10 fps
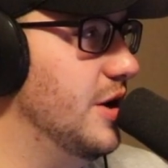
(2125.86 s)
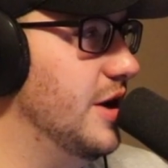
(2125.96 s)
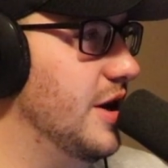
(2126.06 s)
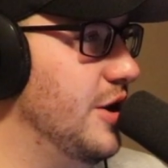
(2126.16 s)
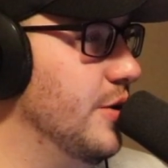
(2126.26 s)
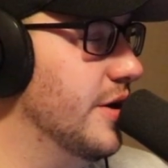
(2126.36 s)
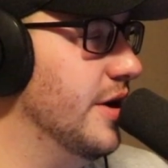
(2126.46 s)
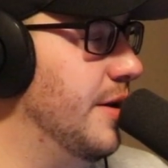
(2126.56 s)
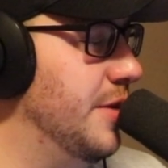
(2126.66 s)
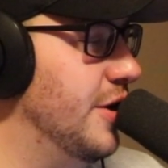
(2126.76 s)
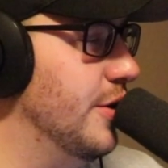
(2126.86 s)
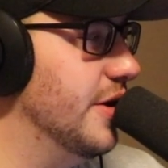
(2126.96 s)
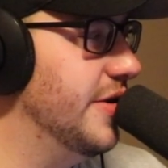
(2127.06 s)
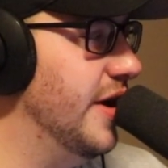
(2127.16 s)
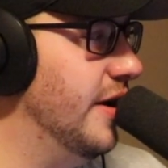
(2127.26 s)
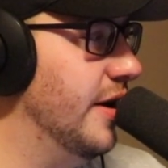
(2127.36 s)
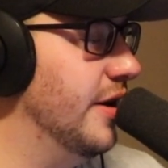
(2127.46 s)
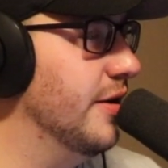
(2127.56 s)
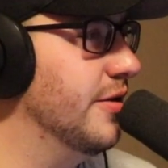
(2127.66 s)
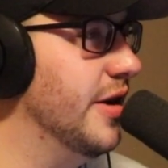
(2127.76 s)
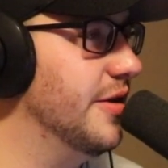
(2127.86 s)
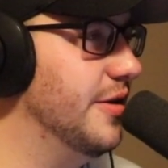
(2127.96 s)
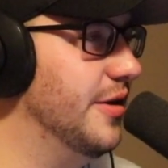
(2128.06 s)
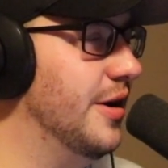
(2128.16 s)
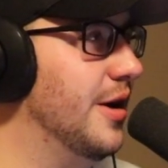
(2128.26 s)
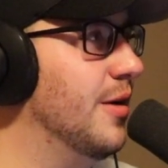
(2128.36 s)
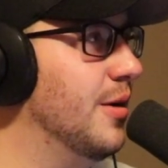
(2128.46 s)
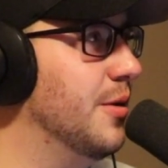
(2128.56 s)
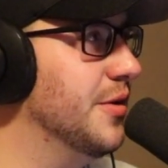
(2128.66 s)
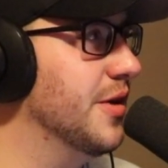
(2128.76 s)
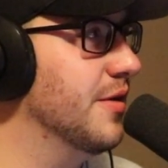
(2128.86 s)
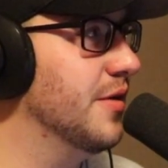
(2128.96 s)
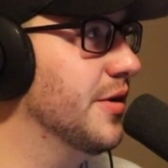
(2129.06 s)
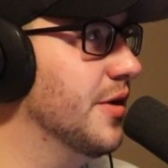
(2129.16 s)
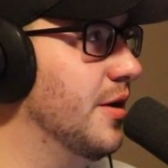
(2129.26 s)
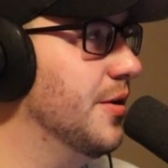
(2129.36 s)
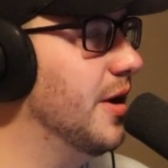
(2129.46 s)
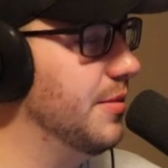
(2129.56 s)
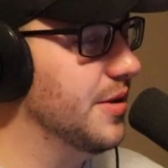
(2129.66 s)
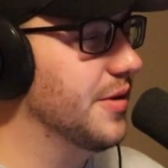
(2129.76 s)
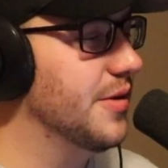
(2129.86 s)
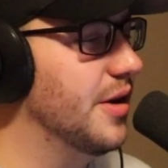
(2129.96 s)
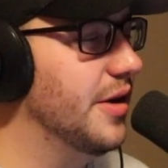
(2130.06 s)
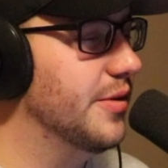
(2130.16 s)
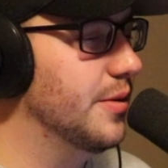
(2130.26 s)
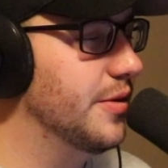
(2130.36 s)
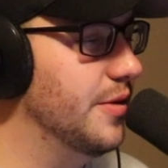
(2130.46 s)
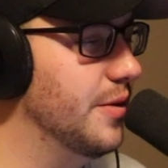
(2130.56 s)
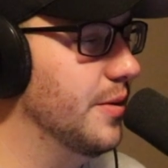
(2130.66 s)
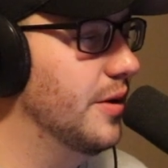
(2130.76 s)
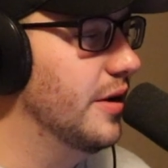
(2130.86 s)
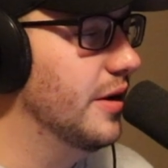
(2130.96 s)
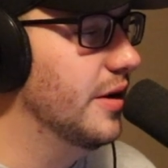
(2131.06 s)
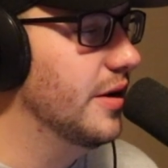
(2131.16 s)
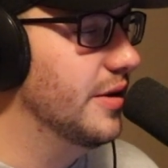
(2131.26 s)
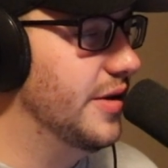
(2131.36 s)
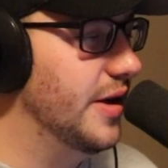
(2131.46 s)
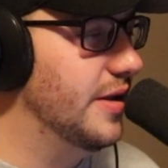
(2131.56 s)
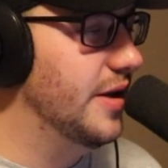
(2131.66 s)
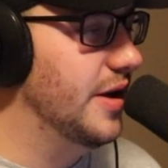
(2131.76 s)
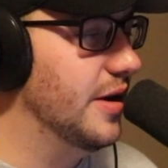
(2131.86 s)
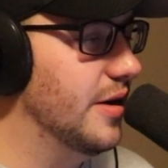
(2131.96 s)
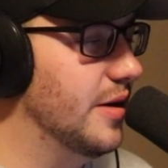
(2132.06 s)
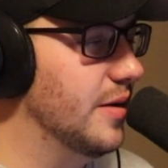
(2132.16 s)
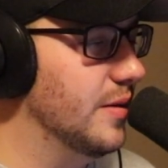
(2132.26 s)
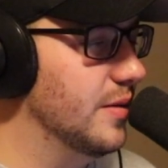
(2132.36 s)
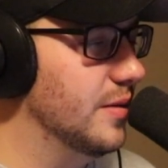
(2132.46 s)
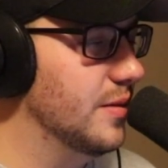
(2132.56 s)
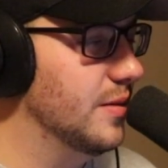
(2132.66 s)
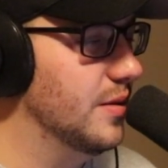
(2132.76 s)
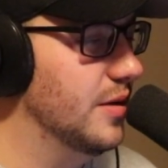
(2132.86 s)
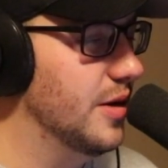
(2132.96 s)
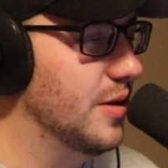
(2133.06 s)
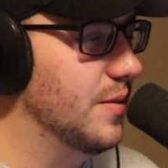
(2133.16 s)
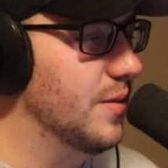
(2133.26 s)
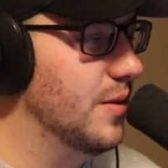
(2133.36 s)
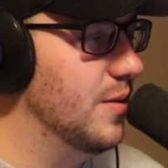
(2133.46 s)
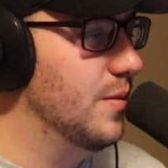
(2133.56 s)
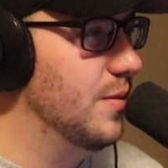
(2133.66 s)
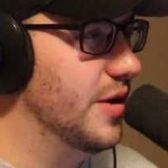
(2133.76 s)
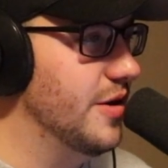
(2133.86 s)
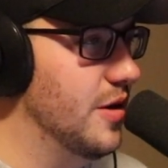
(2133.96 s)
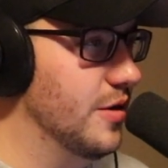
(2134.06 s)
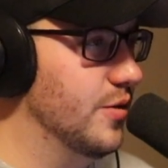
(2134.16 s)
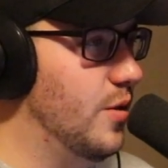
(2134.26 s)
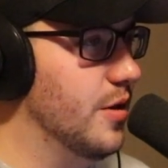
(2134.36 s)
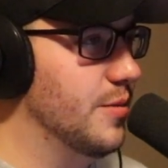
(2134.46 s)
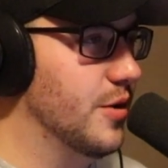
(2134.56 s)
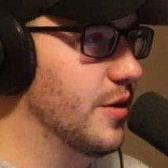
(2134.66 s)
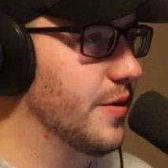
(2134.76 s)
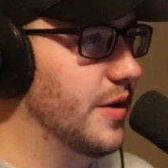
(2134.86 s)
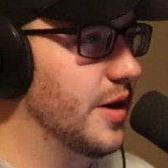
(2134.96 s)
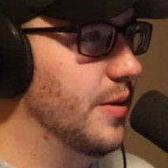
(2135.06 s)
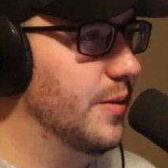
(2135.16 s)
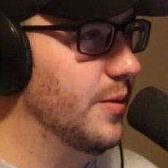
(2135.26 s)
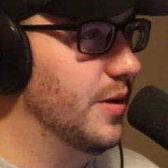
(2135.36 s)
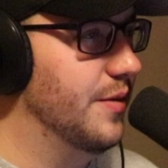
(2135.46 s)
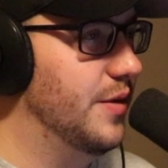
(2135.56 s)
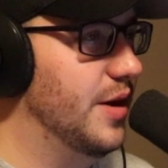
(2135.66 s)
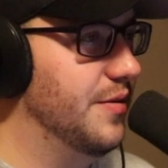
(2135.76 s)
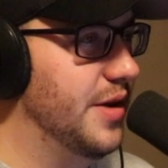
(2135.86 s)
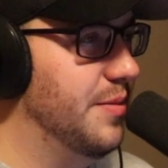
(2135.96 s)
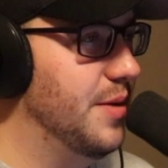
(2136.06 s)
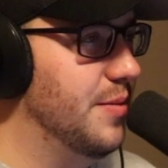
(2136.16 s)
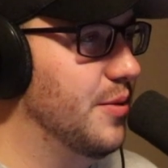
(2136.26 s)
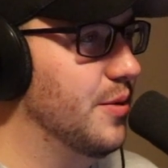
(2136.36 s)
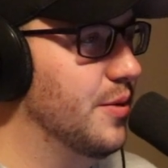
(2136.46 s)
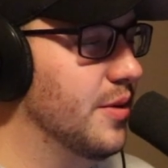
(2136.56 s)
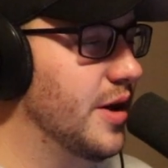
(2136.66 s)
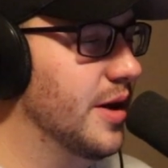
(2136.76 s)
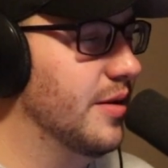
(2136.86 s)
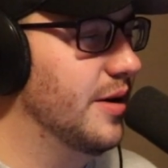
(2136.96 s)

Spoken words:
you could take. I always think of this, and I thought about this in high school too. Take the McDonald's Whataburger thing, where if you have 10 people who are like,